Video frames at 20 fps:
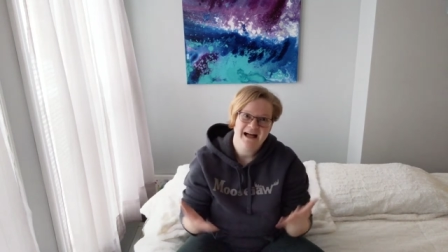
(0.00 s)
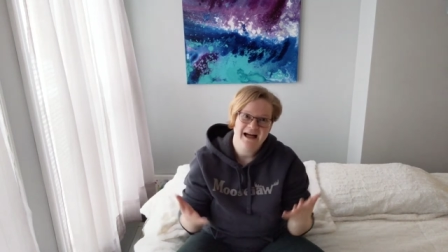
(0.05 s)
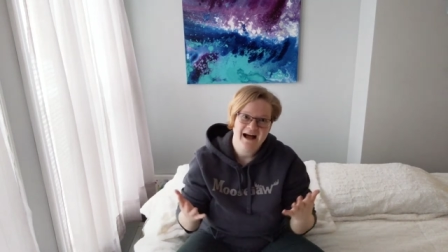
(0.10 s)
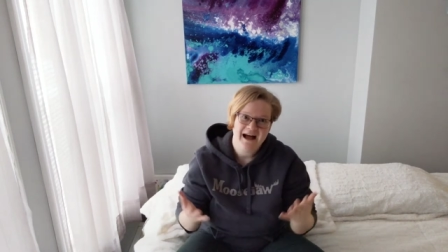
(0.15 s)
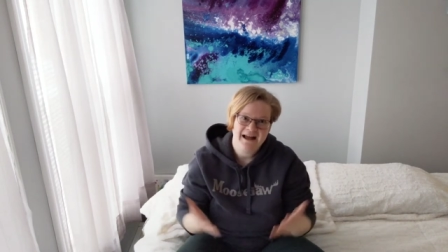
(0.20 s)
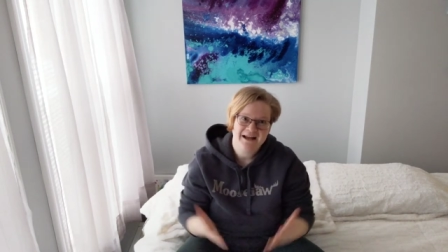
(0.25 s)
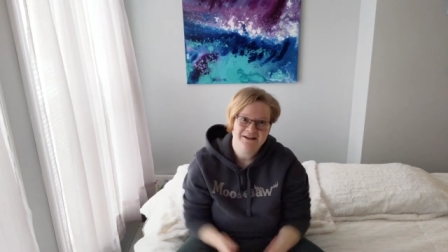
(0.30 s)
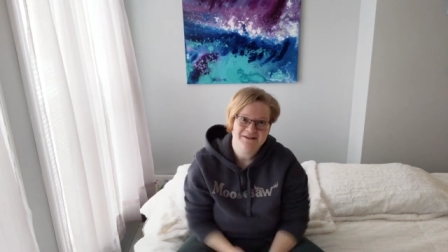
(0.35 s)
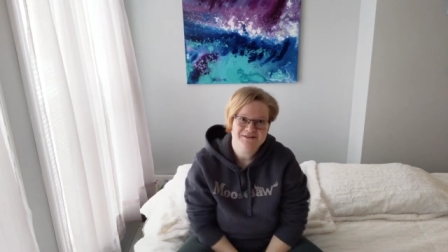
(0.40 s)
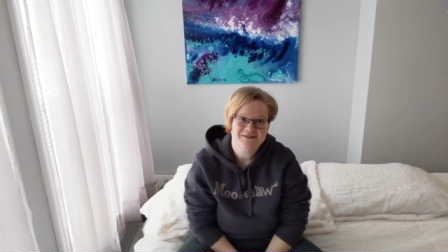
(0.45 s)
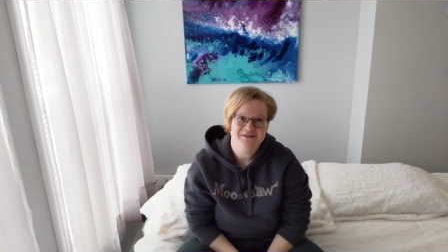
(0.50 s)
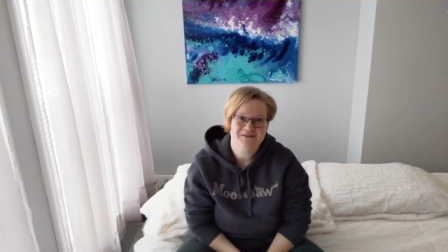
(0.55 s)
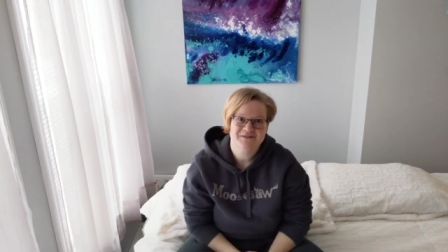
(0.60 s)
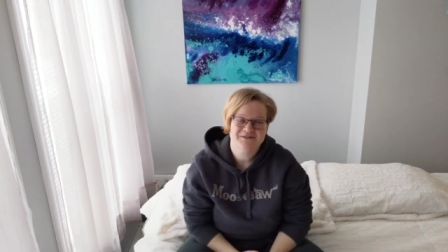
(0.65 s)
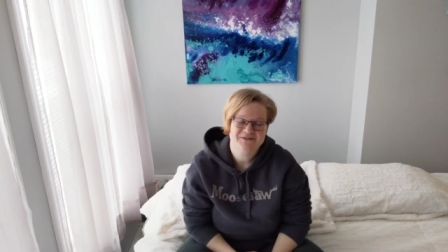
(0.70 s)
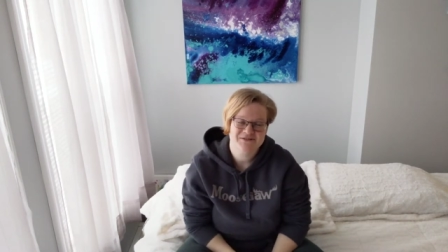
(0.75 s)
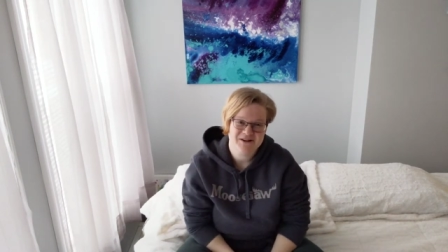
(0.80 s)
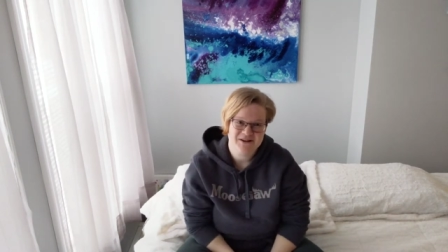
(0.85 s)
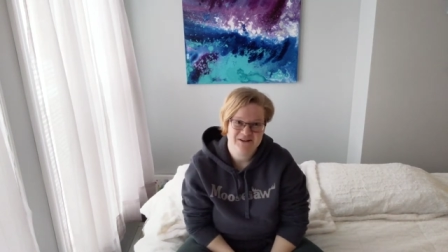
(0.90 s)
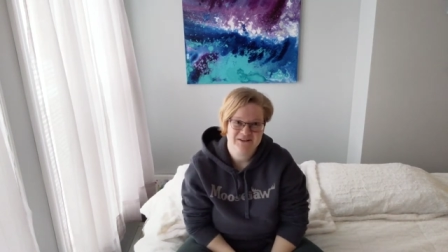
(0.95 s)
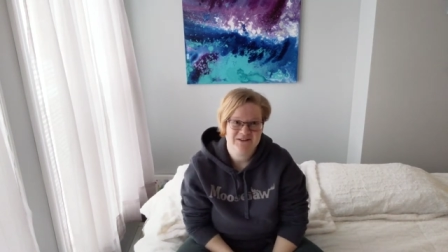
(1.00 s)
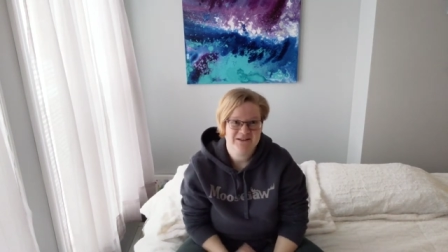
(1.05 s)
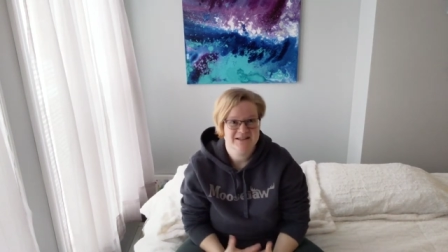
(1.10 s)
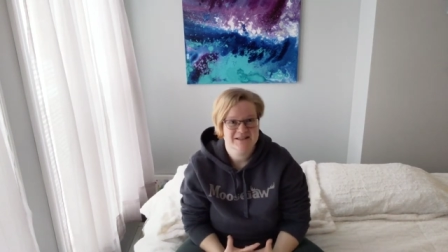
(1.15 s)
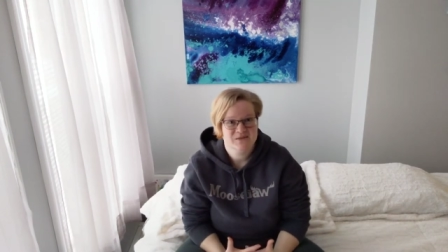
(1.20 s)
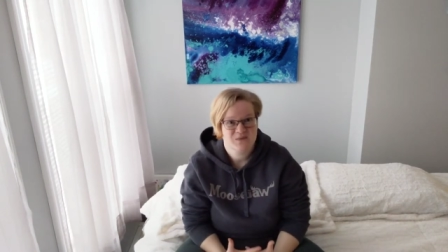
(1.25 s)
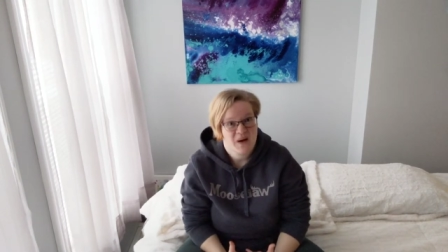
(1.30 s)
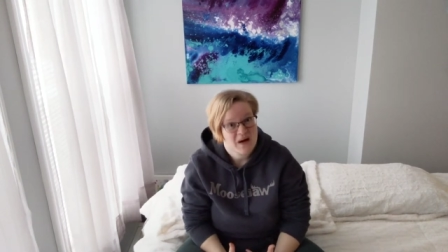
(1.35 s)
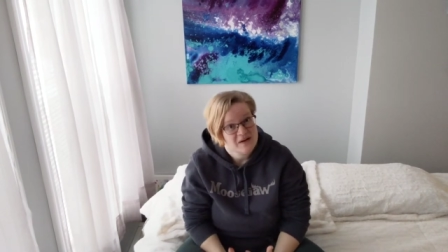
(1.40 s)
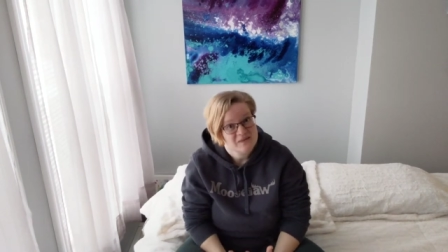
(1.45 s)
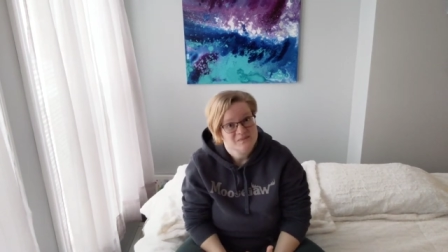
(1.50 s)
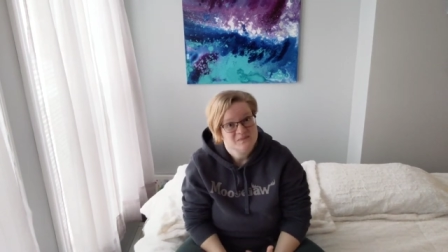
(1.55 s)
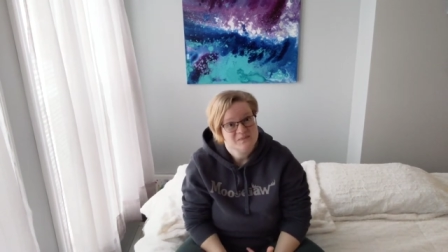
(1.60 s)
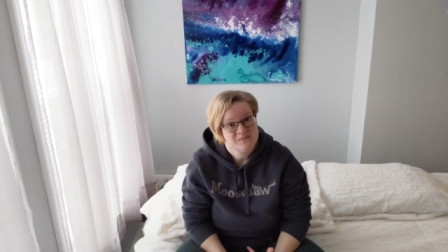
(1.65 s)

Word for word: I also struggle as well.